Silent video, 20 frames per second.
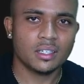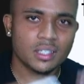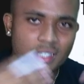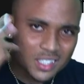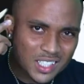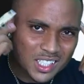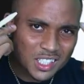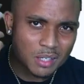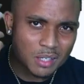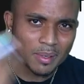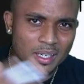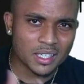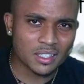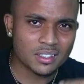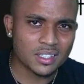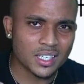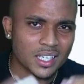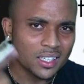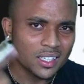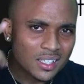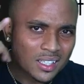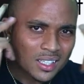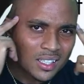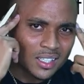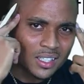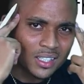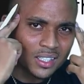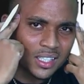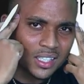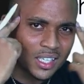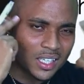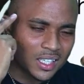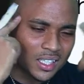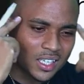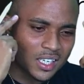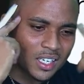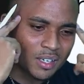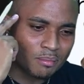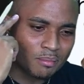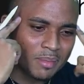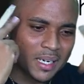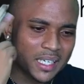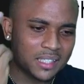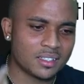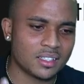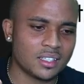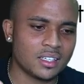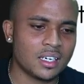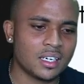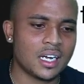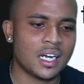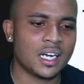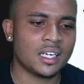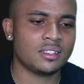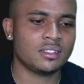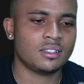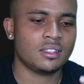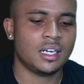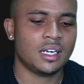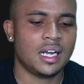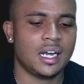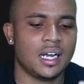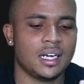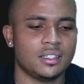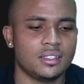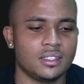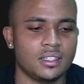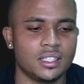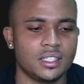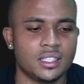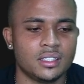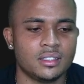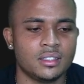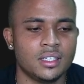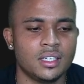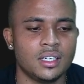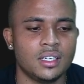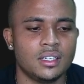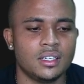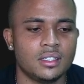The central bank is like they better at handling